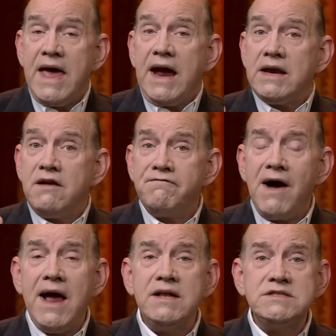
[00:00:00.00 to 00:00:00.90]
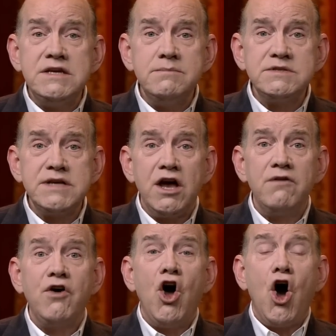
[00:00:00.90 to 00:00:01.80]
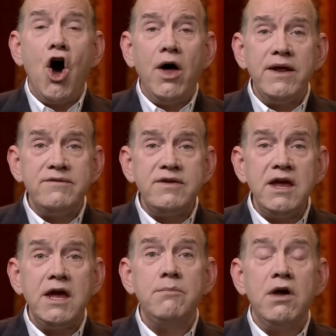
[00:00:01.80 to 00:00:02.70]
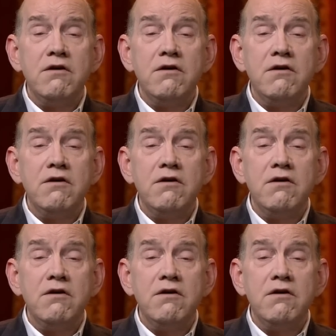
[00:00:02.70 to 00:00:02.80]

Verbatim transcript: and he finds himself on a team